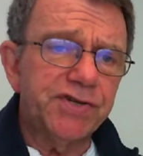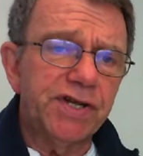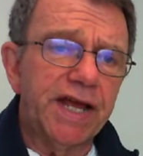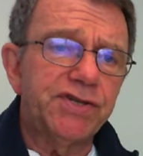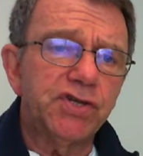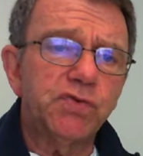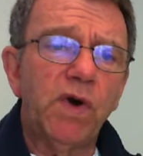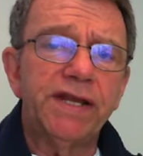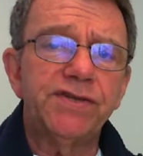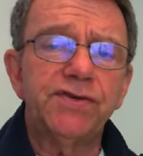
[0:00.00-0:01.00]
session I just
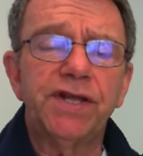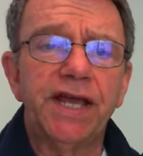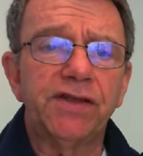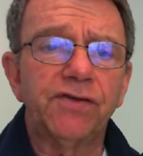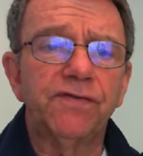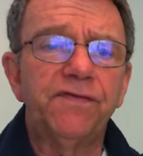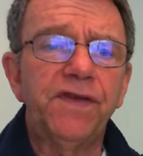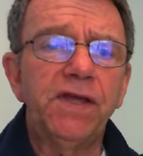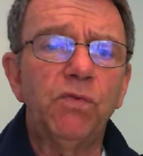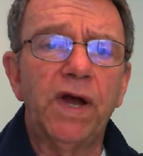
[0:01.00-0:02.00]
wanted you to get your
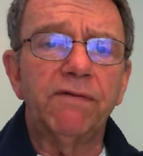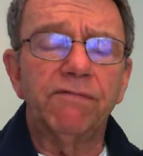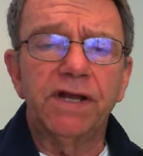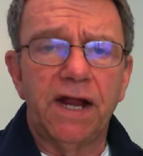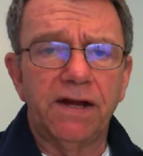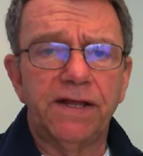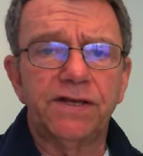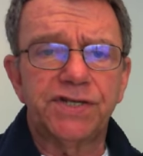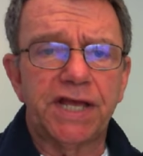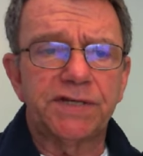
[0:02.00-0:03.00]
feet wet
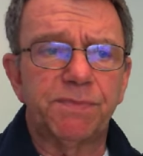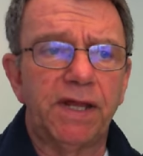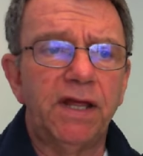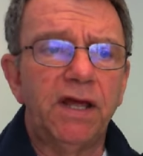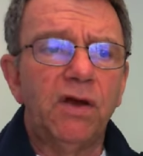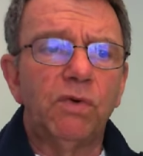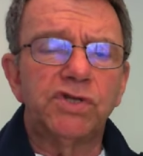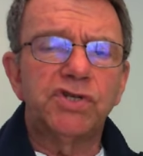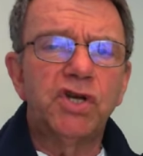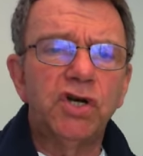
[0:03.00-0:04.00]
regarding assessment.
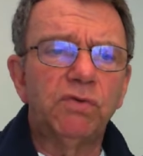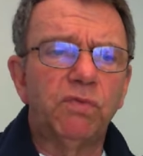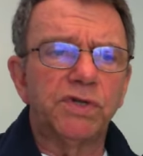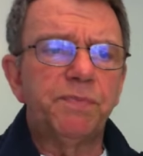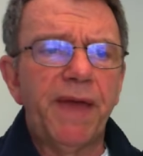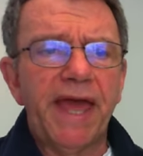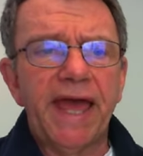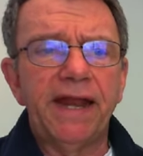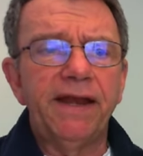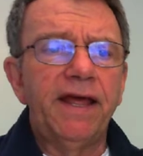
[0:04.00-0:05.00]
What's good, what's
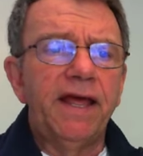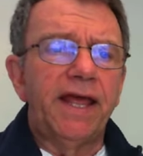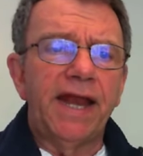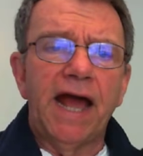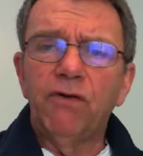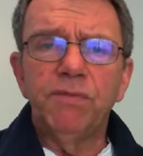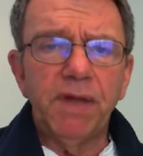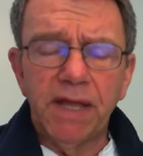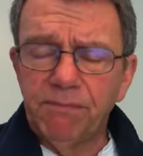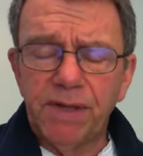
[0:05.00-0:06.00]
bad, and how we
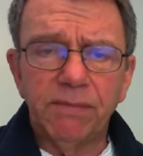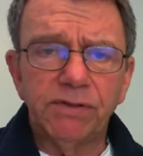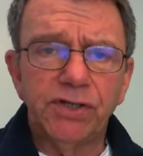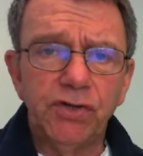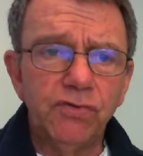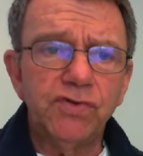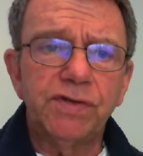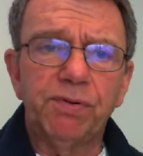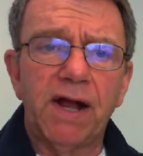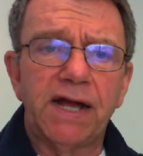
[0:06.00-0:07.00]
may be able to use
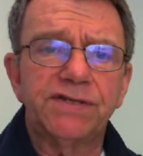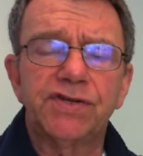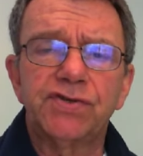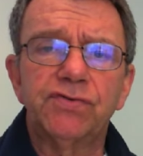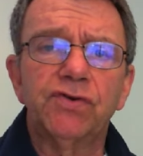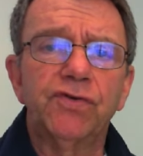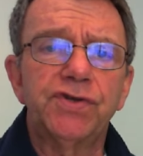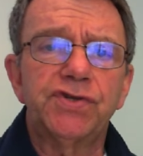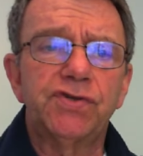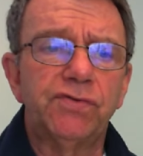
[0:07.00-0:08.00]
the process to
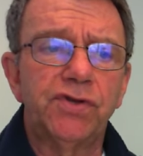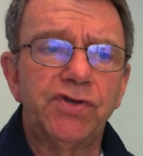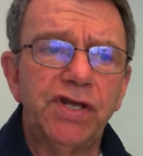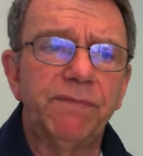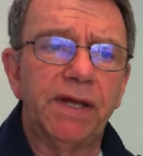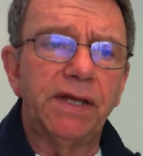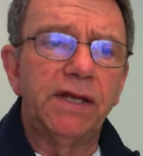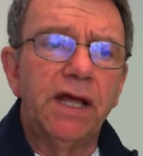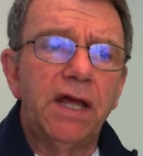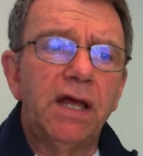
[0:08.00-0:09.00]
increase student achievement.
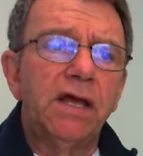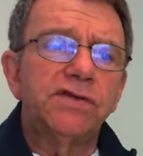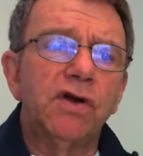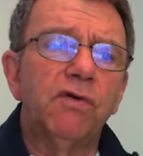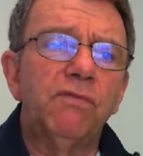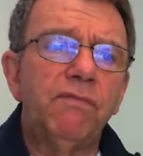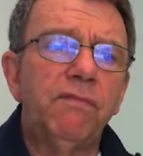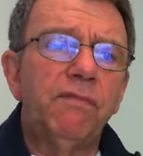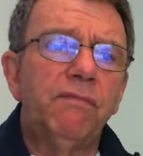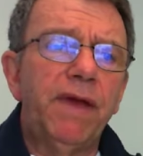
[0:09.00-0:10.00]
So
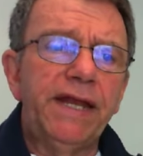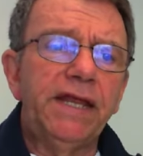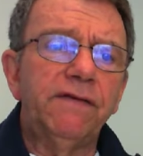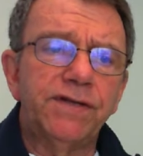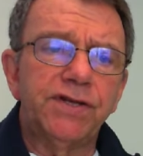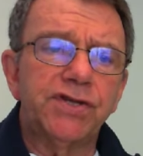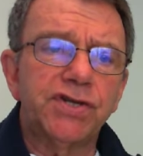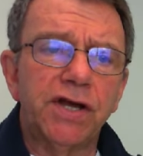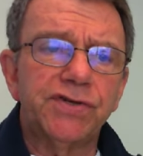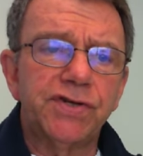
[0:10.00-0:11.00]
many of the
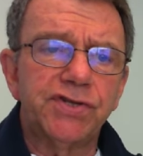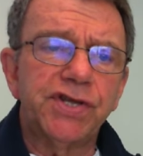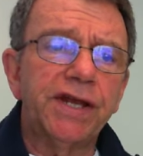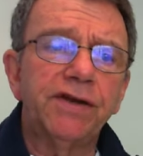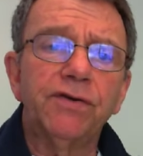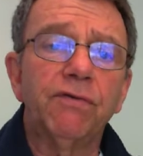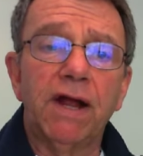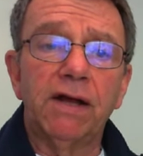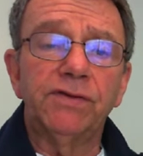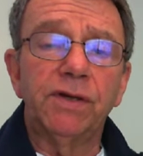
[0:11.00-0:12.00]
discussions centered
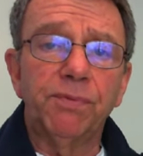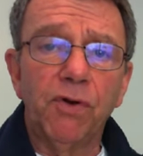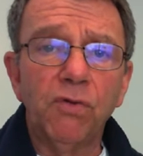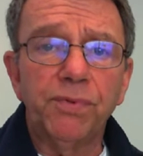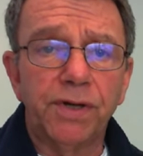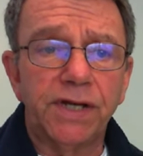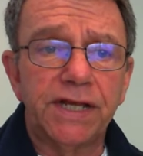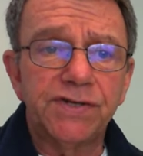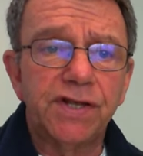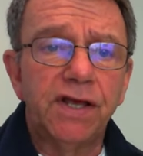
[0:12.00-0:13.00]
around the
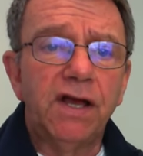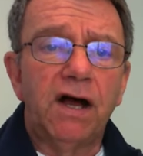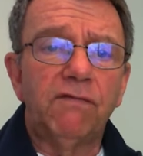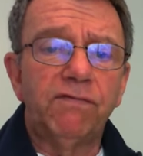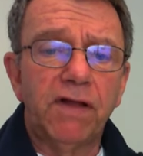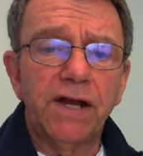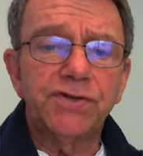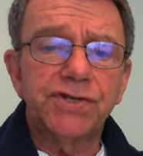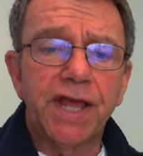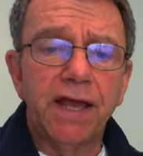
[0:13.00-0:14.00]
appropriateness of
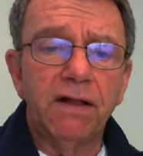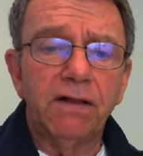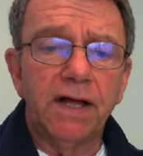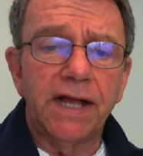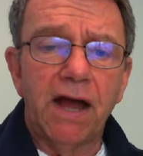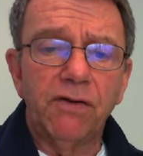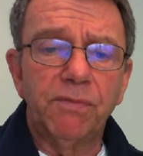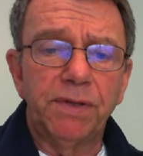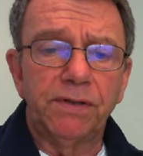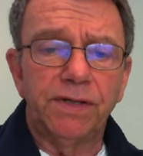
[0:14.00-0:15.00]
large-scale
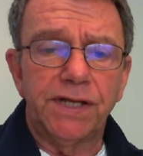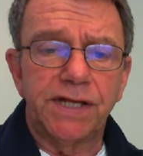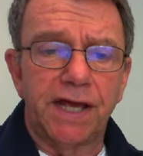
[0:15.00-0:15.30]
accountability